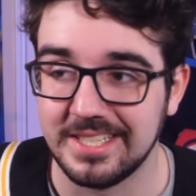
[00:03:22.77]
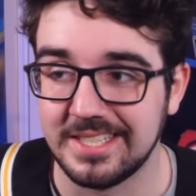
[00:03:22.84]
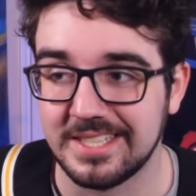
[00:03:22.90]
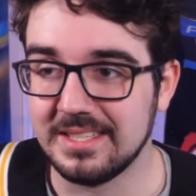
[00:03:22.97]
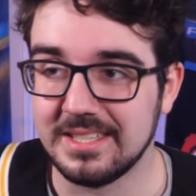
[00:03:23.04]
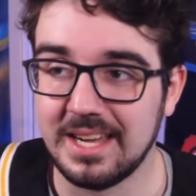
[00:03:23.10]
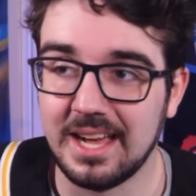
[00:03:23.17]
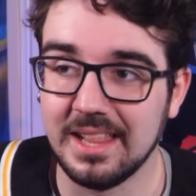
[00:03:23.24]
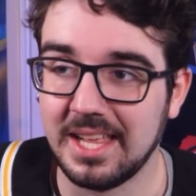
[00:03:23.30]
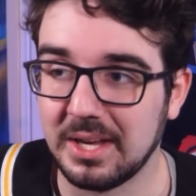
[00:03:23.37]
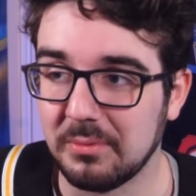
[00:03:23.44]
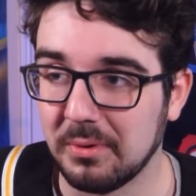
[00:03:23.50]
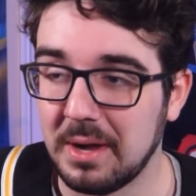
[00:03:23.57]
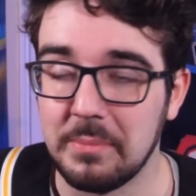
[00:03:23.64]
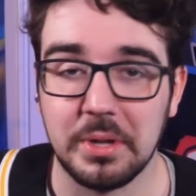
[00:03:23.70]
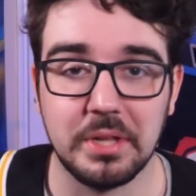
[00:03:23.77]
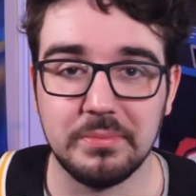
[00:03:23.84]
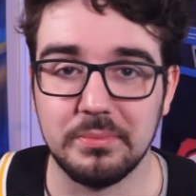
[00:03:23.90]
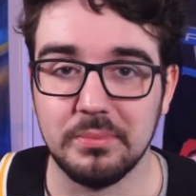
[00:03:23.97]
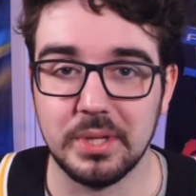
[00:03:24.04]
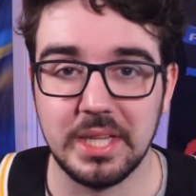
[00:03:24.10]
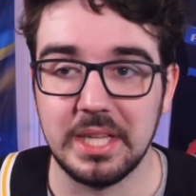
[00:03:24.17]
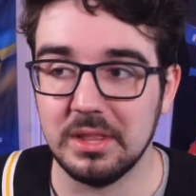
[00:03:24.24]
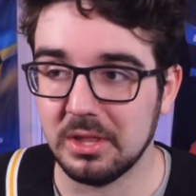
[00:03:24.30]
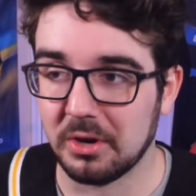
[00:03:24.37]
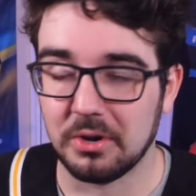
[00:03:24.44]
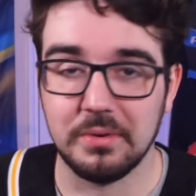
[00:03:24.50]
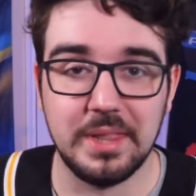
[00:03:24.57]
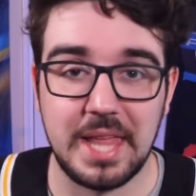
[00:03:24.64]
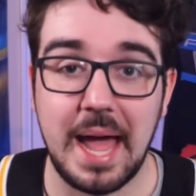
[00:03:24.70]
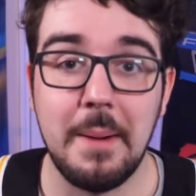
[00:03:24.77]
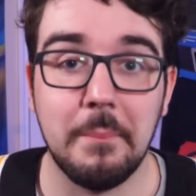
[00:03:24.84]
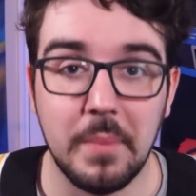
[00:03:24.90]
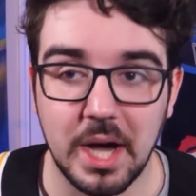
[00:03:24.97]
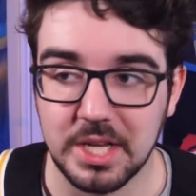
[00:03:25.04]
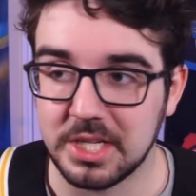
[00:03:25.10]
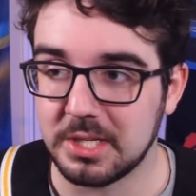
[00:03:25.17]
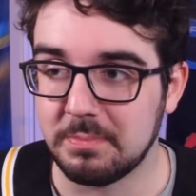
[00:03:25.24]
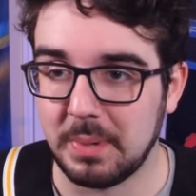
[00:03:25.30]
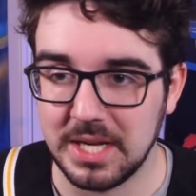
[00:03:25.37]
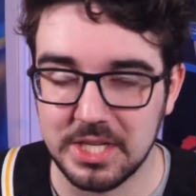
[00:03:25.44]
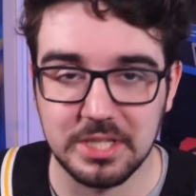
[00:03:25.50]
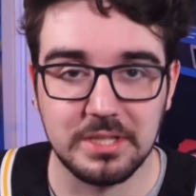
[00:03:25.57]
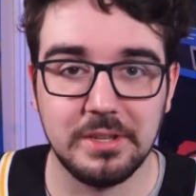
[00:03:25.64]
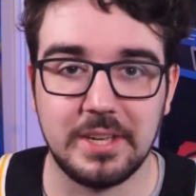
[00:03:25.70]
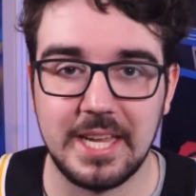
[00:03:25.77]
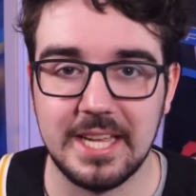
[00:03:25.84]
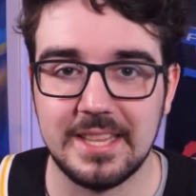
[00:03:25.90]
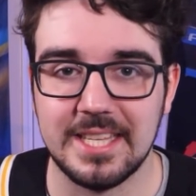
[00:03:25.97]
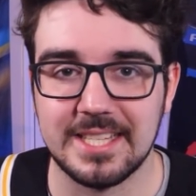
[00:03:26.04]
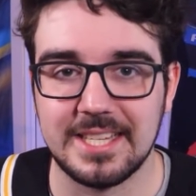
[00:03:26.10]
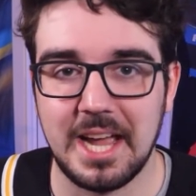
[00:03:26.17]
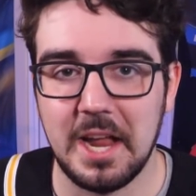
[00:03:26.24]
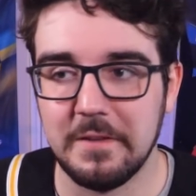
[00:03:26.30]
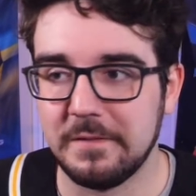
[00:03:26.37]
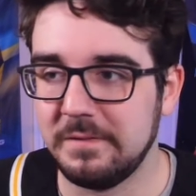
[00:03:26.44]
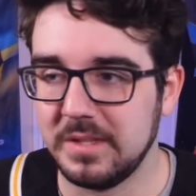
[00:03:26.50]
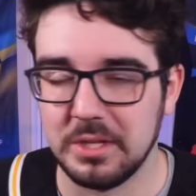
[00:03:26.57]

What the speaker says: It's not like we're able to really learn that much by just looking at this kind of,